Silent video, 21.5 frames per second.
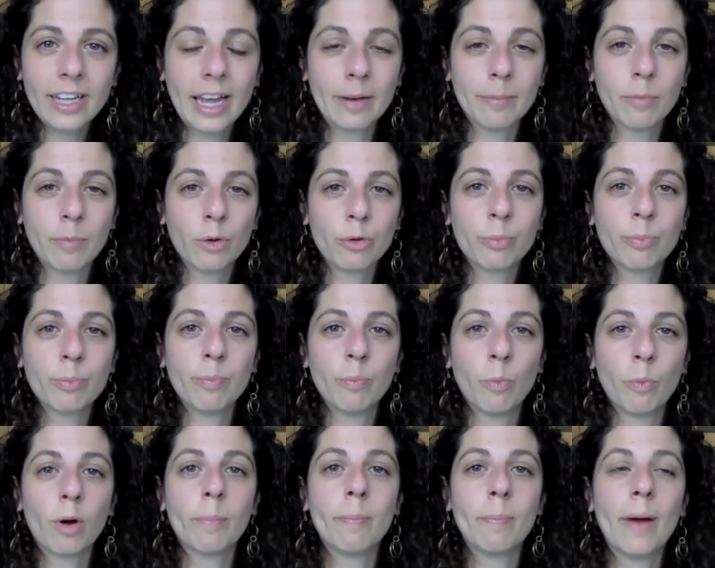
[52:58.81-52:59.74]
and most
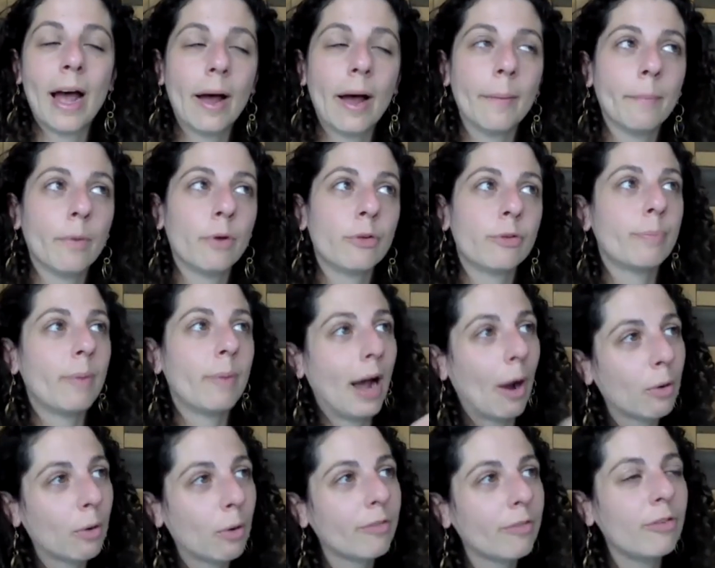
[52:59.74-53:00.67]

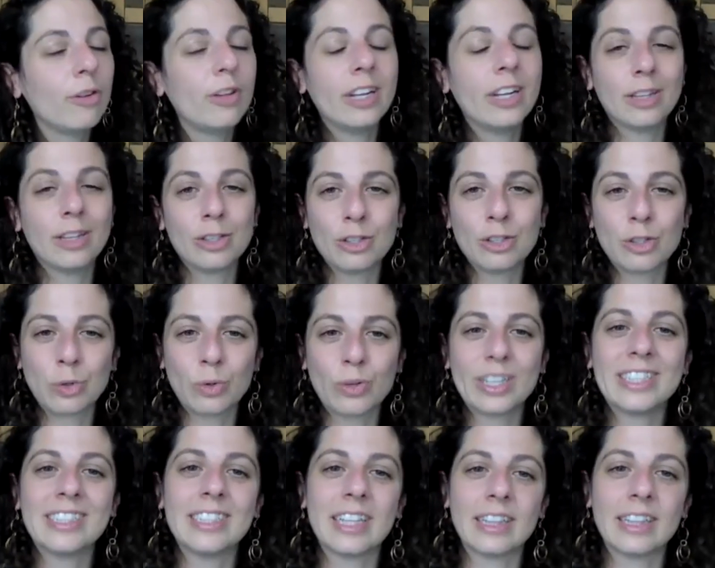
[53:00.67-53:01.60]
powerful in the
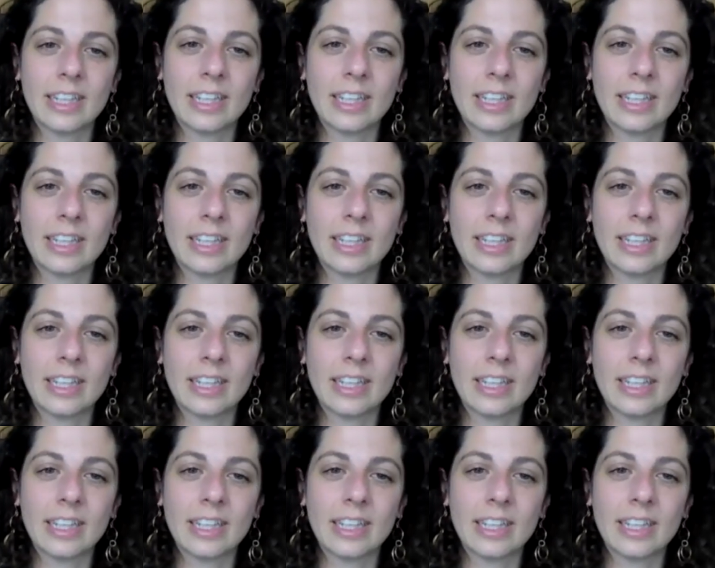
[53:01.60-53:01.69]
stories that they